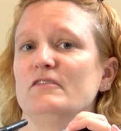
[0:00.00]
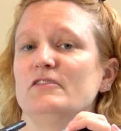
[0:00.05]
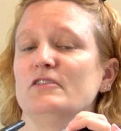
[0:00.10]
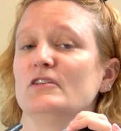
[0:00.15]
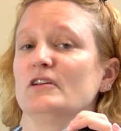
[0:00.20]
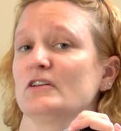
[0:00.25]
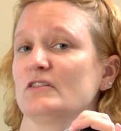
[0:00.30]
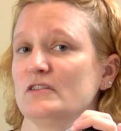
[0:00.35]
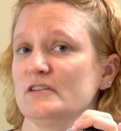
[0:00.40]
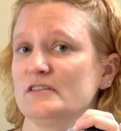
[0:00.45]
If
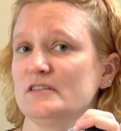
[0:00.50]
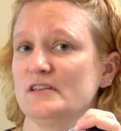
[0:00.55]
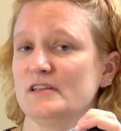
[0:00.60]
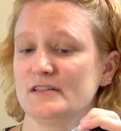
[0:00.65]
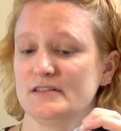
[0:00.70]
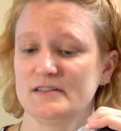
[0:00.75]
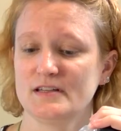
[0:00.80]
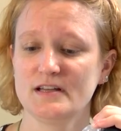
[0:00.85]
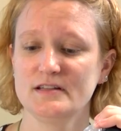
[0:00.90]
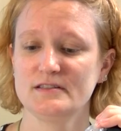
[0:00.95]
you increase the
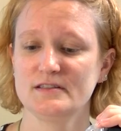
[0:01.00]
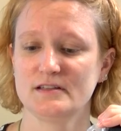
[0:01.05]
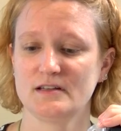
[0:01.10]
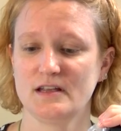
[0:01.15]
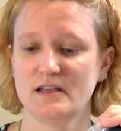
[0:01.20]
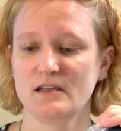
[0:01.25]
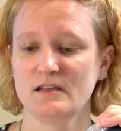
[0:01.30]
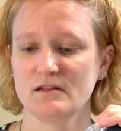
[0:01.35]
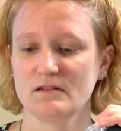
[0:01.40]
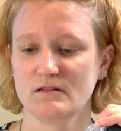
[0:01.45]

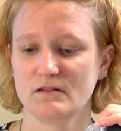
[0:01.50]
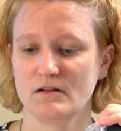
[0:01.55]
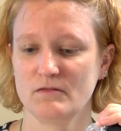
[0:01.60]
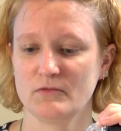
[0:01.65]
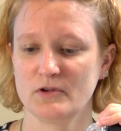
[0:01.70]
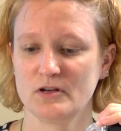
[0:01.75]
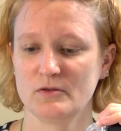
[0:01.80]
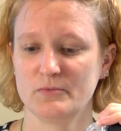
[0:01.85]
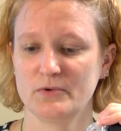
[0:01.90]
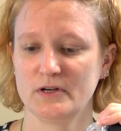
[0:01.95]
intensity,
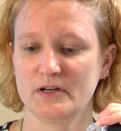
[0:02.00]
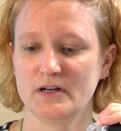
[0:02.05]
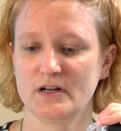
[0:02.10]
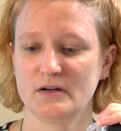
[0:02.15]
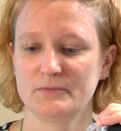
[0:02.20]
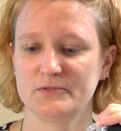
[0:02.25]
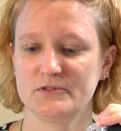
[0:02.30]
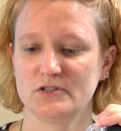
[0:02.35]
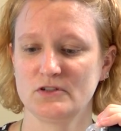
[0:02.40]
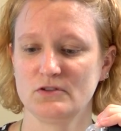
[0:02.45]
I'm gonna put it
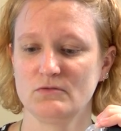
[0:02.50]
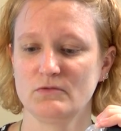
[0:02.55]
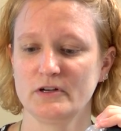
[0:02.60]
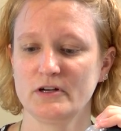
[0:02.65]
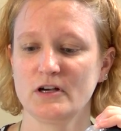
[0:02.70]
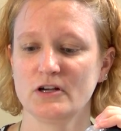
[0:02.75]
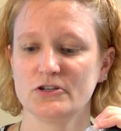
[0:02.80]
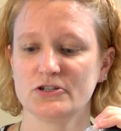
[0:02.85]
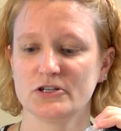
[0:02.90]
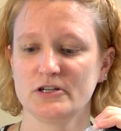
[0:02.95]
up to
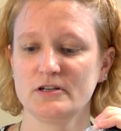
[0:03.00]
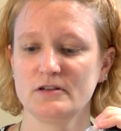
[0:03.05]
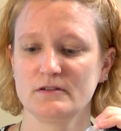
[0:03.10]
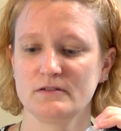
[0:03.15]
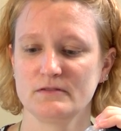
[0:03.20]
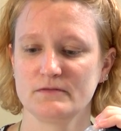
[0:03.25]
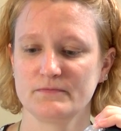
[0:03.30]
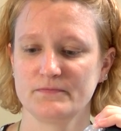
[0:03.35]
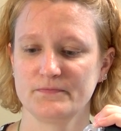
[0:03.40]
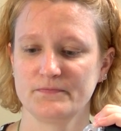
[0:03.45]
100,
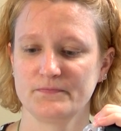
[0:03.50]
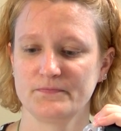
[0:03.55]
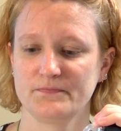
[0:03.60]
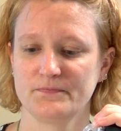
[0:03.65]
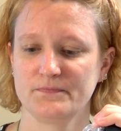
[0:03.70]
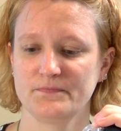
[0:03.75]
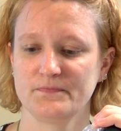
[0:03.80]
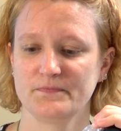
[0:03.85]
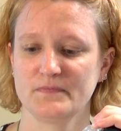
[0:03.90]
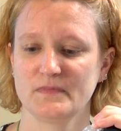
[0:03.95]

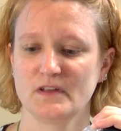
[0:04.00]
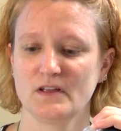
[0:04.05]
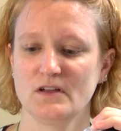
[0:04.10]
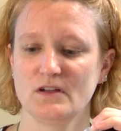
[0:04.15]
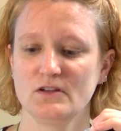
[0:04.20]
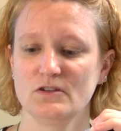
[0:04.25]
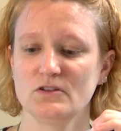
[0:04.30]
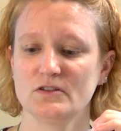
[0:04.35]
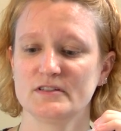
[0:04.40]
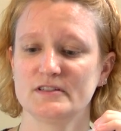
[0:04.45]

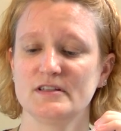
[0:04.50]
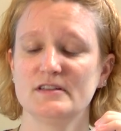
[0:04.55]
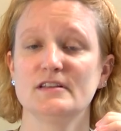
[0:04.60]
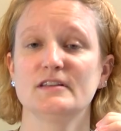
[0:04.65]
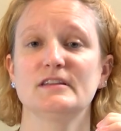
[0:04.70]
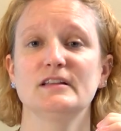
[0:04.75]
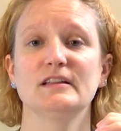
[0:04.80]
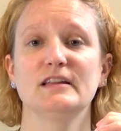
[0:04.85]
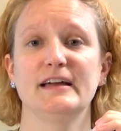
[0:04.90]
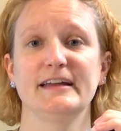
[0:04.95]
you'll see
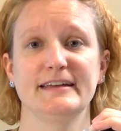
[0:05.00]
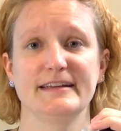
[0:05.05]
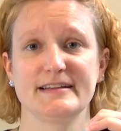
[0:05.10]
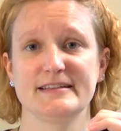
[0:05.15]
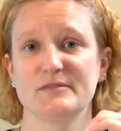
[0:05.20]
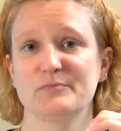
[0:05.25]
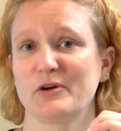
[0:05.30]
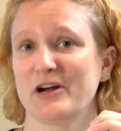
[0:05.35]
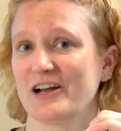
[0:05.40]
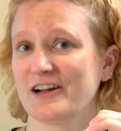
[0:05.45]
that the light
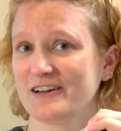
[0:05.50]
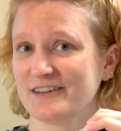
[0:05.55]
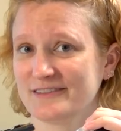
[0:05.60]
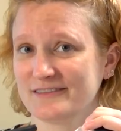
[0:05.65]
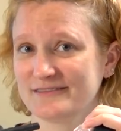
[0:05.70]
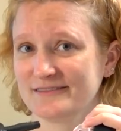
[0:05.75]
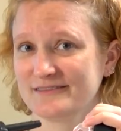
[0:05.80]
gets brighter.